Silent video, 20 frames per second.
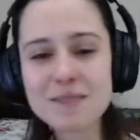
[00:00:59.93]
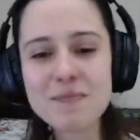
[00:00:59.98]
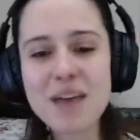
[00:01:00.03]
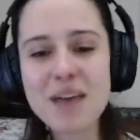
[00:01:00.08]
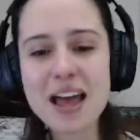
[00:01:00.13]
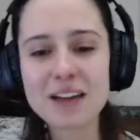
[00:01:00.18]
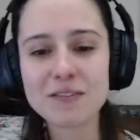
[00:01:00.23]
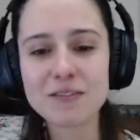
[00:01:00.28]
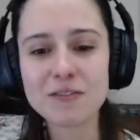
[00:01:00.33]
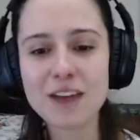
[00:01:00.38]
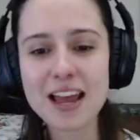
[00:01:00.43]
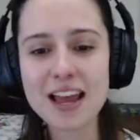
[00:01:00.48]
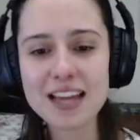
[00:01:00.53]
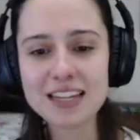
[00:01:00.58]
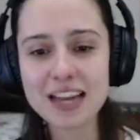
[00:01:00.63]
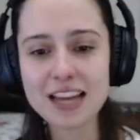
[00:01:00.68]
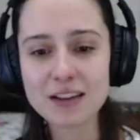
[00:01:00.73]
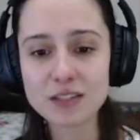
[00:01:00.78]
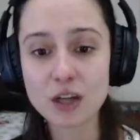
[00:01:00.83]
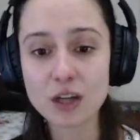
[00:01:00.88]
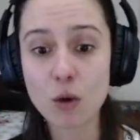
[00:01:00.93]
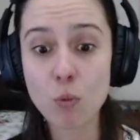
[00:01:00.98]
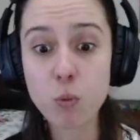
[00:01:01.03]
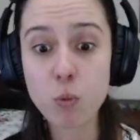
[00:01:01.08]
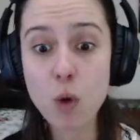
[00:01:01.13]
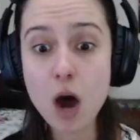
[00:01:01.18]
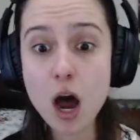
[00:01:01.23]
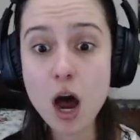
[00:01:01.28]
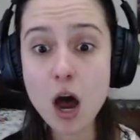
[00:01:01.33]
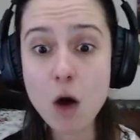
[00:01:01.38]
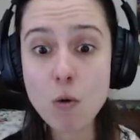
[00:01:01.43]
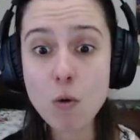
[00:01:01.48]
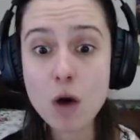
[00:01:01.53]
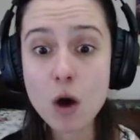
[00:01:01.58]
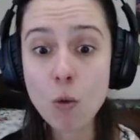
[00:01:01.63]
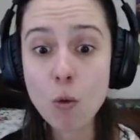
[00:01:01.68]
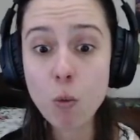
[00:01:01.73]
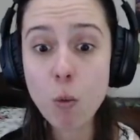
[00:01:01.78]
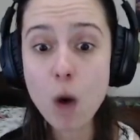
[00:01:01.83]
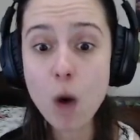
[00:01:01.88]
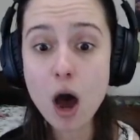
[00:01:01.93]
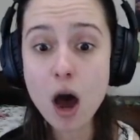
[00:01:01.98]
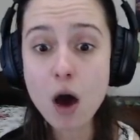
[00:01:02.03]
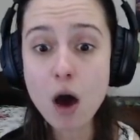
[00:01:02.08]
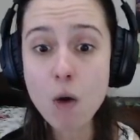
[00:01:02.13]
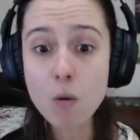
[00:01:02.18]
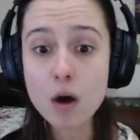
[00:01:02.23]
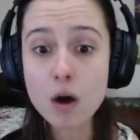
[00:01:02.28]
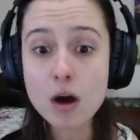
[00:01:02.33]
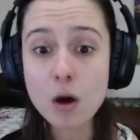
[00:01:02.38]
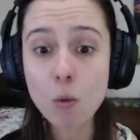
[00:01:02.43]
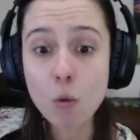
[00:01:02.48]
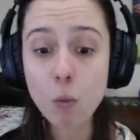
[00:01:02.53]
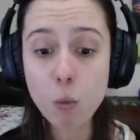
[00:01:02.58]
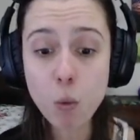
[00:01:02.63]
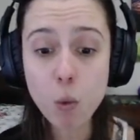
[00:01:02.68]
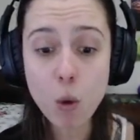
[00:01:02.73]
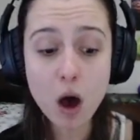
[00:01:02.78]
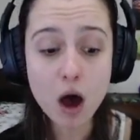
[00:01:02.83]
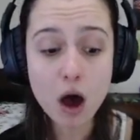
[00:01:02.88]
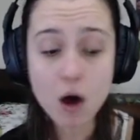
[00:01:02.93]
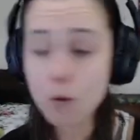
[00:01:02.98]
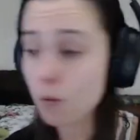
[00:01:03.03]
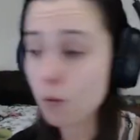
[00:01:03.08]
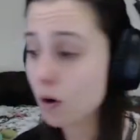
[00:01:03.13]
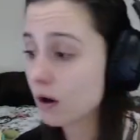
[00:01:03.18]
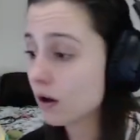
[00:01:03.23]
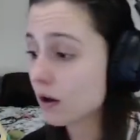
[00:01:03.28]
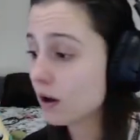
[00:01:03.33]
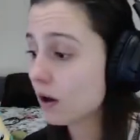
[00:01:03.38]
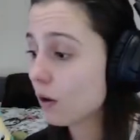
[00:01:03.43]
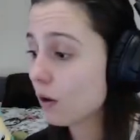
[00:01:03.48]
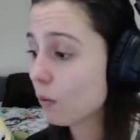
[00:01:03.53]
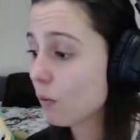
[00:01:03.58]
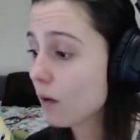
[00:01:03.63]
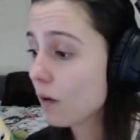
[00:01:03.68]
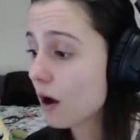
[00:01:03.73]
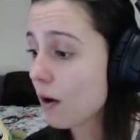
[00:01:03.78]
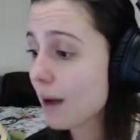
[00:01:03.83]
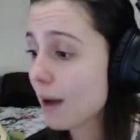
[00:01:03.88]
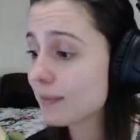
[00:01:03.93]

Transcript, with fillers: that, friend How's it going? Whoa, whoa, whoa, whoa. I'm